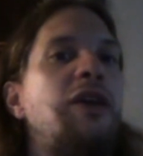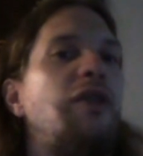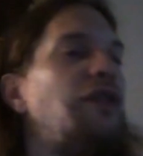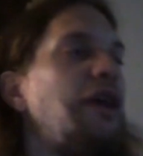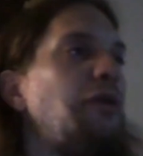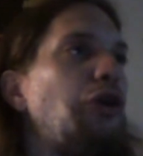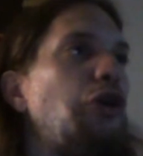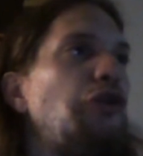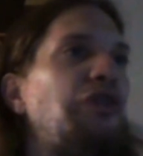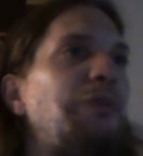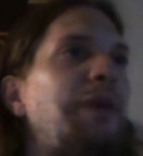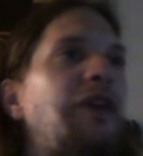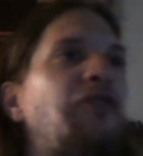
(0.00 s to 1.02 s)
they would
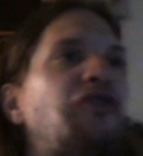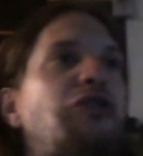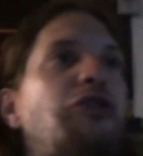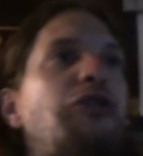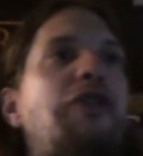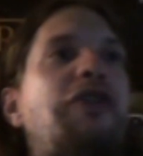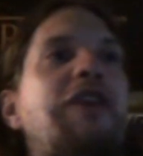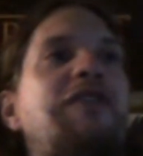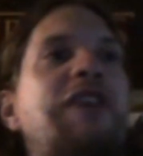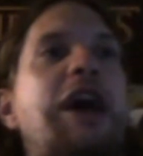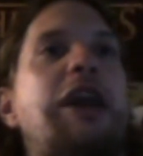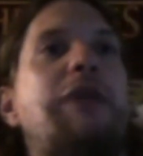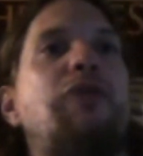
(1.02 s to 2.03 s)
also make sure that they
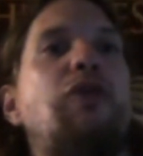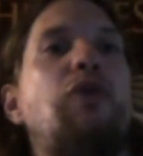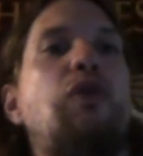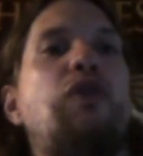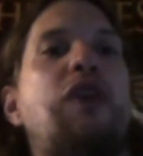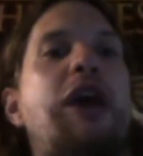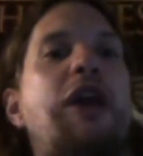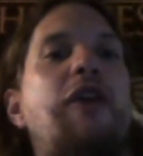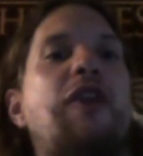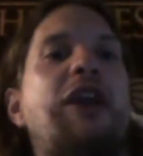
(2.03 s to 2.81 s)
tied up the loose ends.